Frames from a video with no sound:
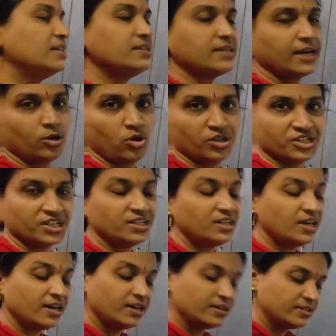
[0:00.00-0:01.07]
these ecological
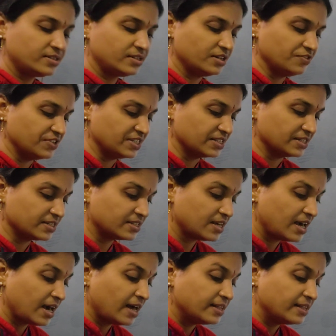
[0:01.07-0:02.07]
services.